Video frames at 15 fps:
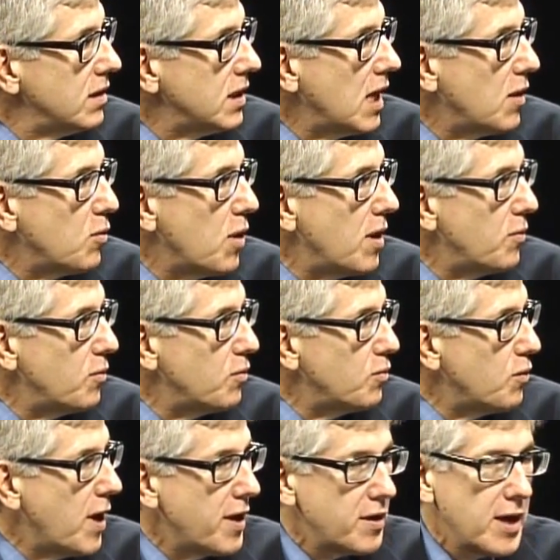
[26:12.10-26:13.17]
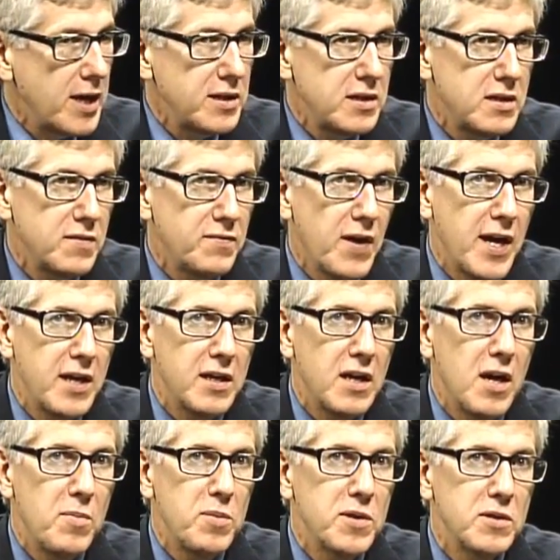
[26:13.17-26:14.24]
Yeah, wh- why don't I divide it
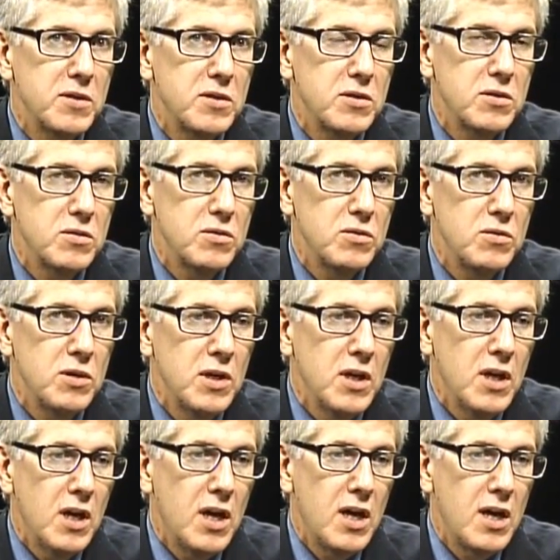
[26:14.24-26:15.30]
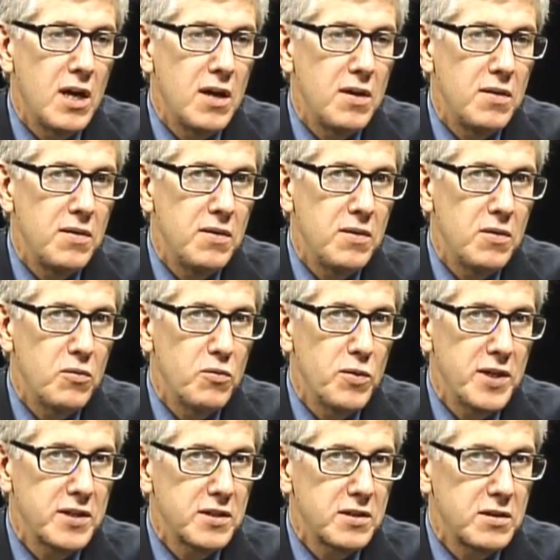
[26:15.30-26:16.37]
up into uh, the
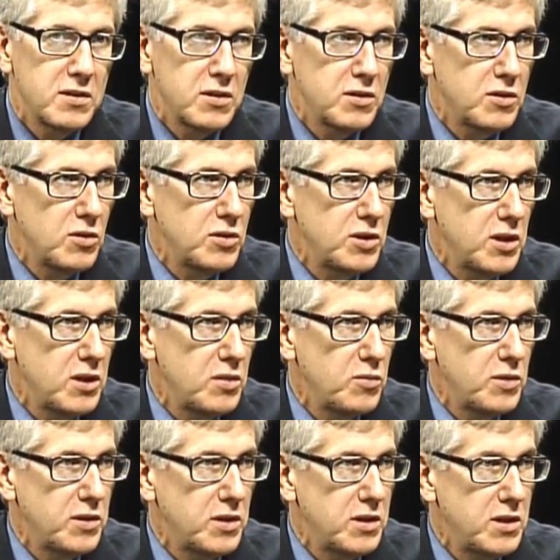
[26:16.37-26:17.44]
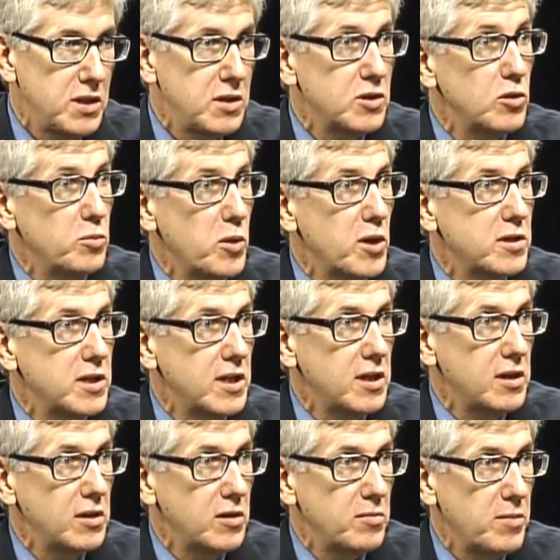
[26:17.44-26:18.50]
risks associated with the diesel
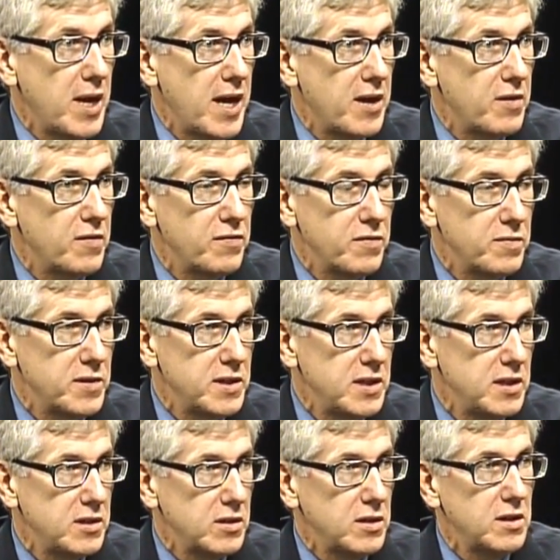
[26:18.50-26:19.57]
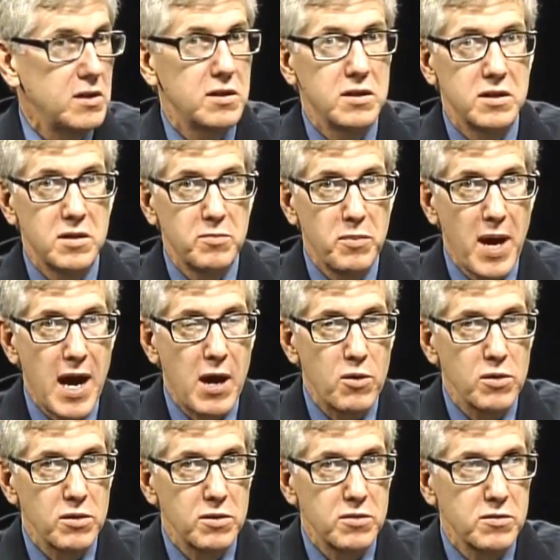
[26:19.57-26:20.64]
particulate matter from the diesel engines that
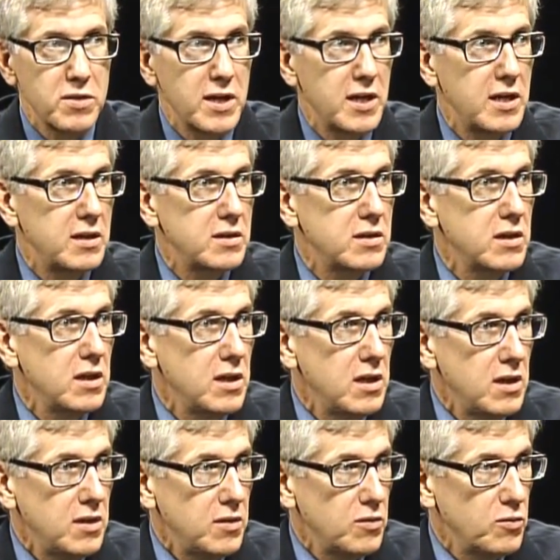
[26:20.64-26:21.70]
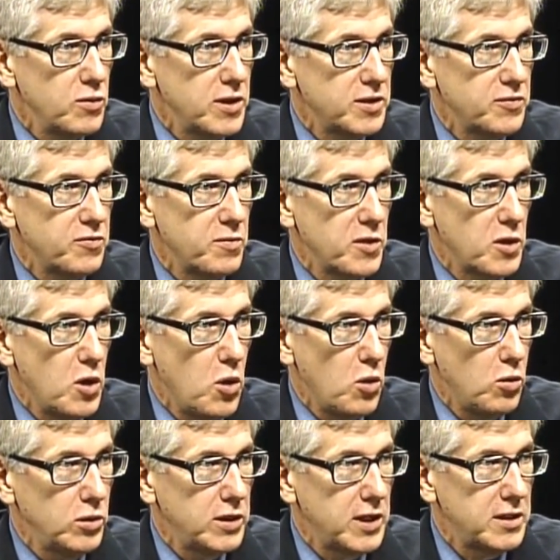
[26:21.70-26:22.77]
power the trains, the risks from the
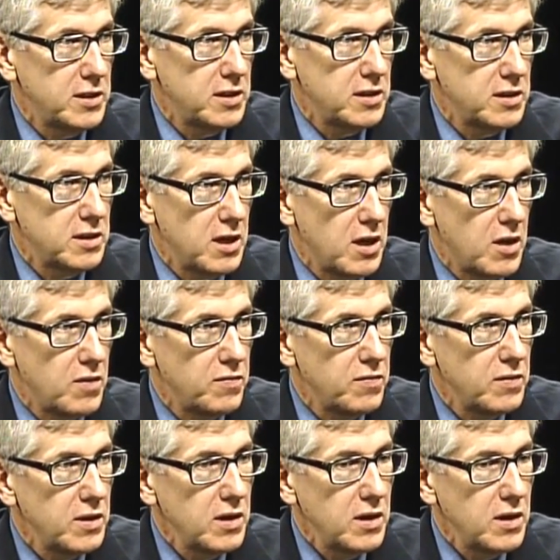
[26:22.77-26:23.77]
coal dust itself,